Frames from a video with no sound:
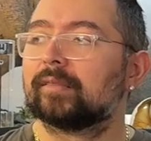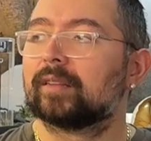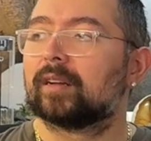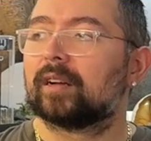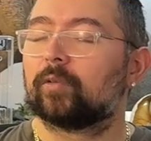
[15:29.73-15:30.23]

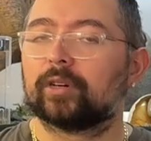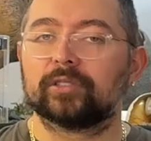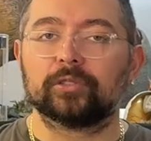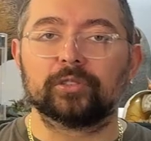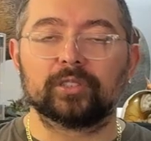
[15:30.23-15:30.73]
where
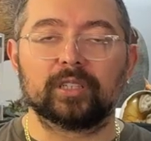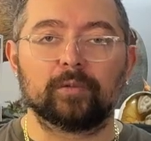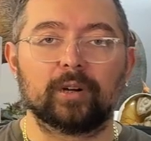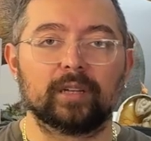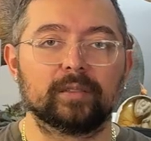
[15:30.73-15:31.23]
it's usually
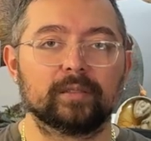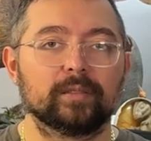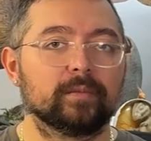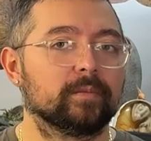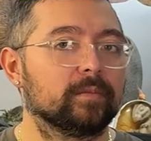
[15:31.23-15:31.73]

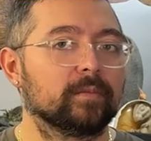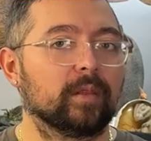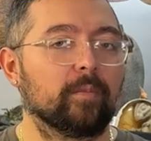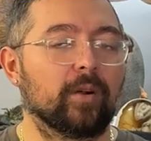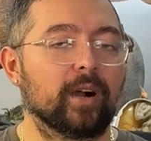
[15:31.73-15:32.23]

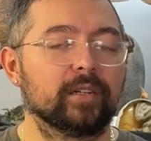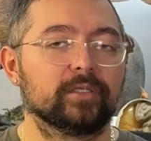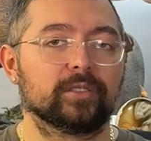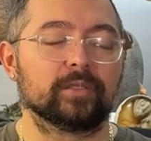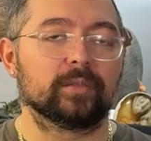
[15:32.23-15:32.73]

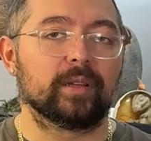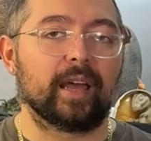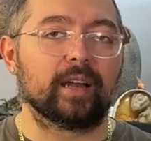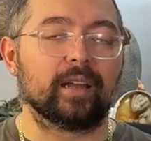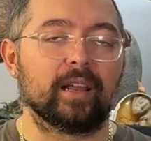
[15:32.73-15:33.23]
March,
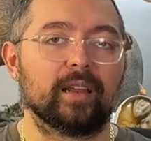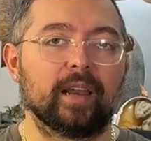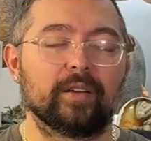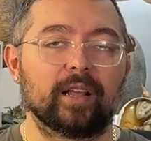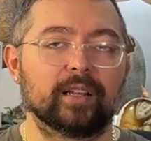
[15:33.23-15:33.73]
at an
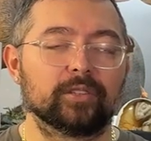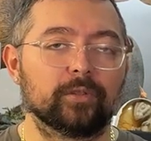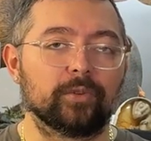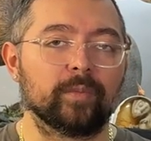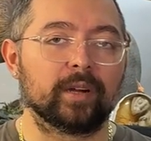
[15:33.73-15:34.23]
extra
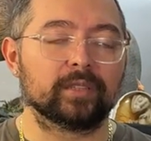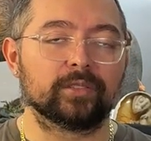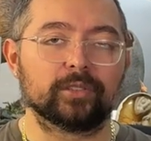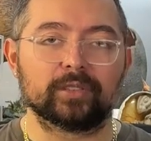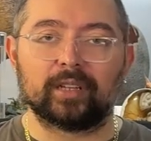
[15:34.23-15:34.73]
3 months,
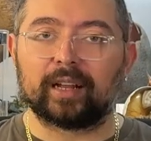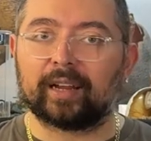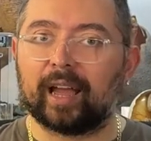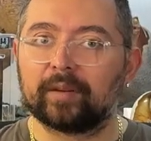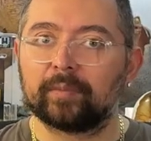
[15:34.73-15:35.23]
usually like
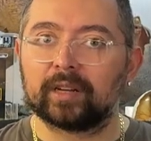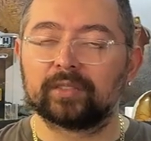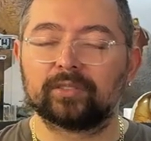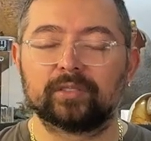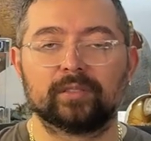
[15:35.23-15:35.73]
9
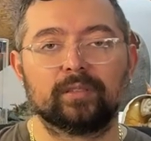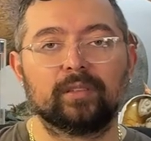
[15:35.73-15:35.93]
months.